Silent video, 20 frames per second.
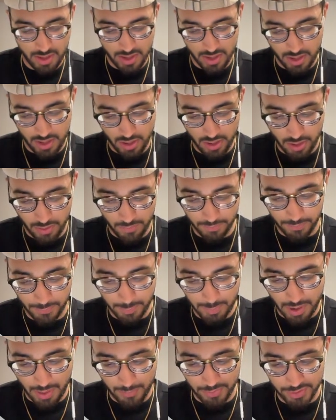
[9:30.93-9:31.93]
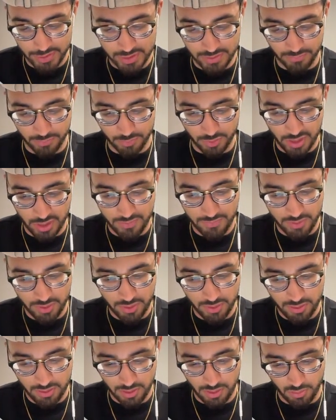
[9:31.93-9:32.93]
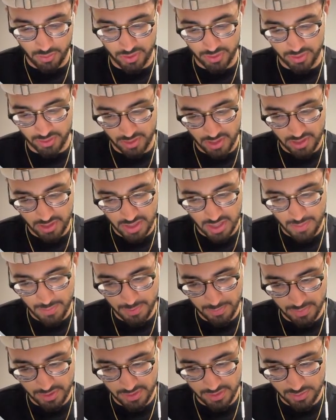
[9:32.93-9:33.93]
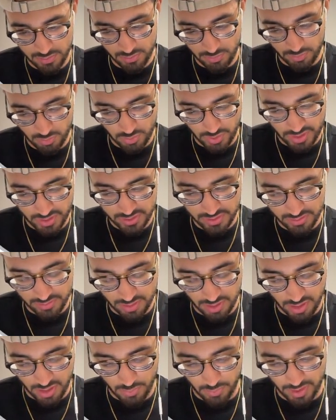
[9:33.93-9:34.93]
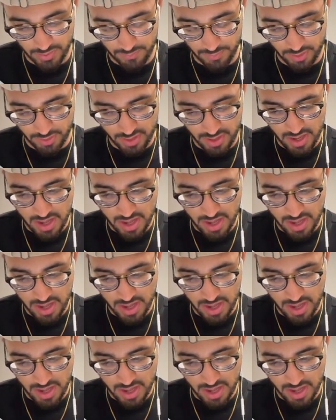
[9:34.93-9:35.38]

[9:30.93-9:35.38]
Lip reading: The population of Greenville. Oh wait, did I copy and paste this one twice? All right, whatever.